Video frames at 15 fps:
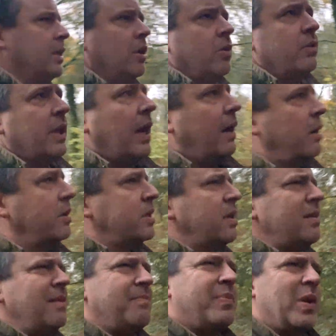you that,
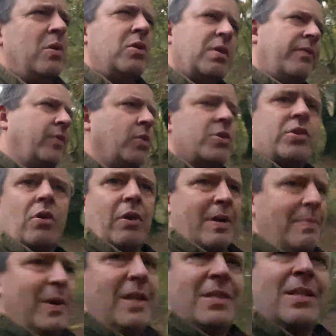isn't it beautiful? Sorry,
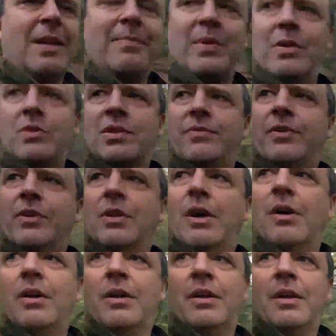but isn't it beautiful, though?
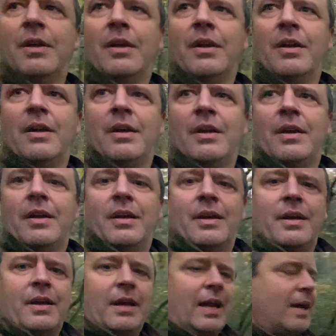
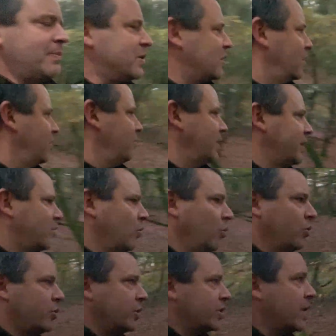Absolutely
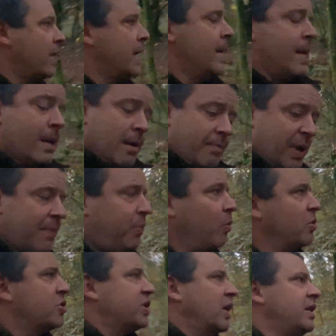gorgeous. People will
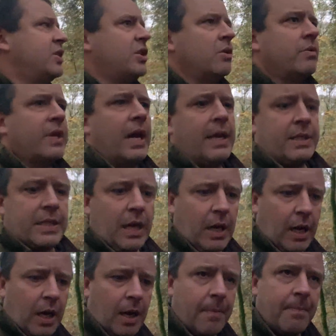say to you that
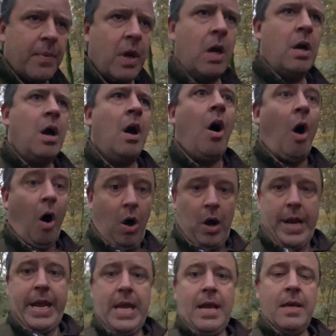
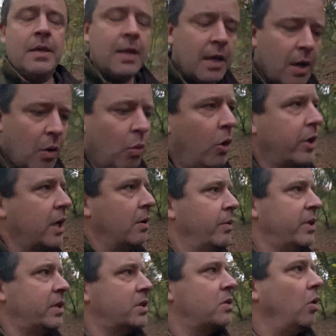I, working with
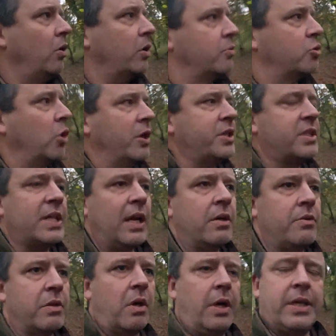this dog, I'm trying to tell
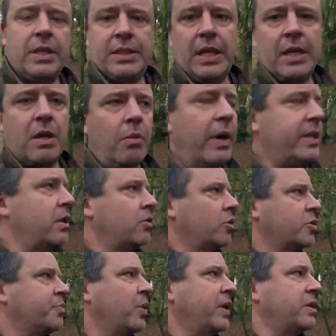you that I can take away the
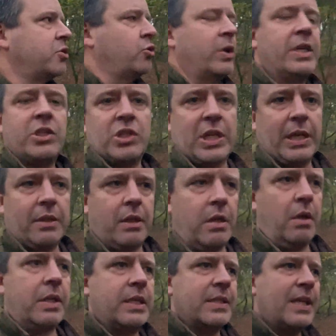dog's predatory instinct, that
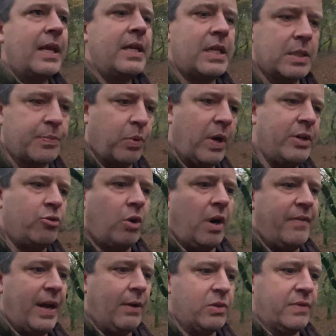I can take its prey
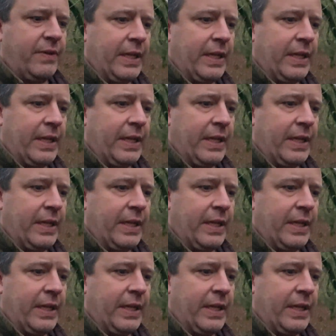drive out of